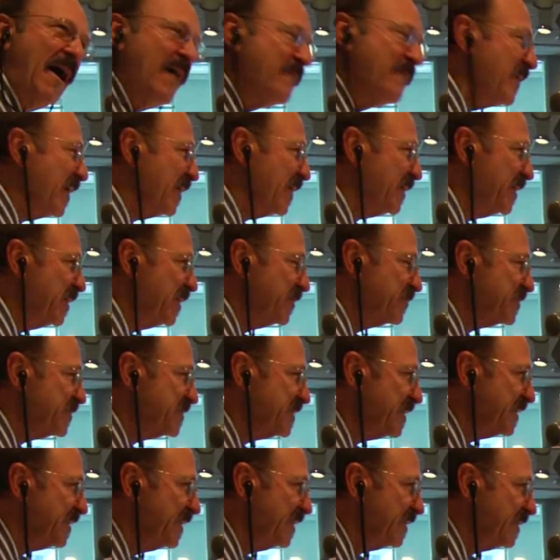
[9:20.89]
I found it
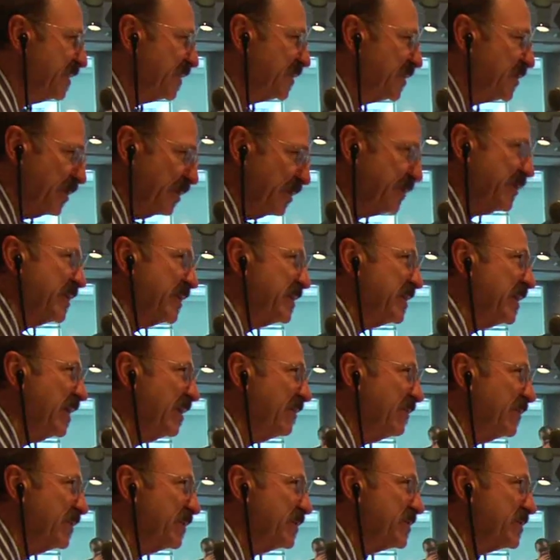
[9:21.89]
interesting that the current
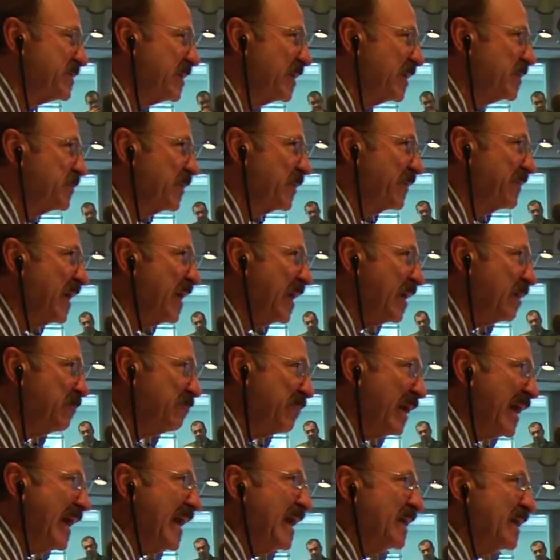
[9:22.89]
governor says we've got to
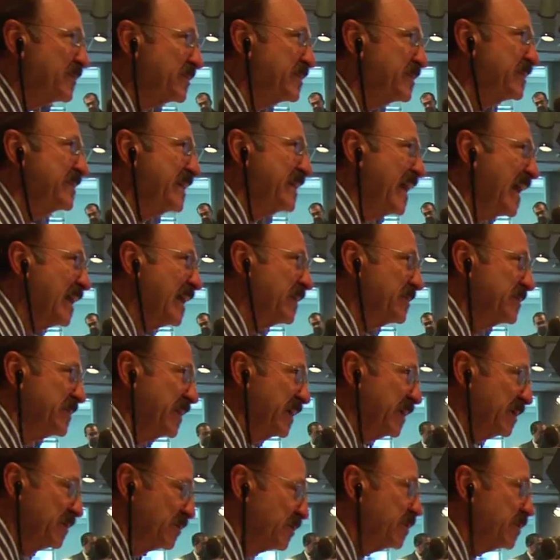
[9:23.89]
pass the tax
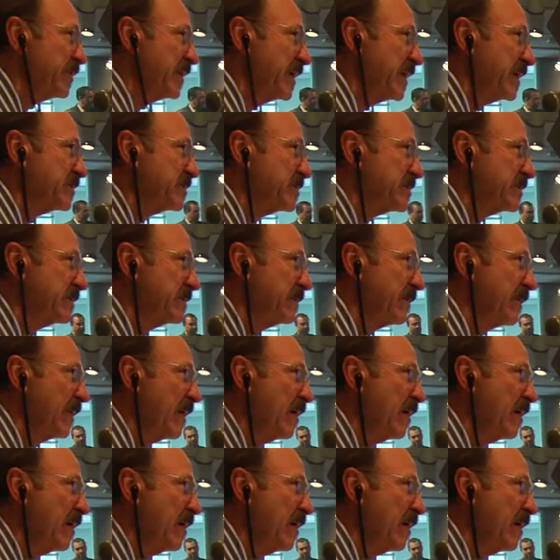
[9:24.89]
increase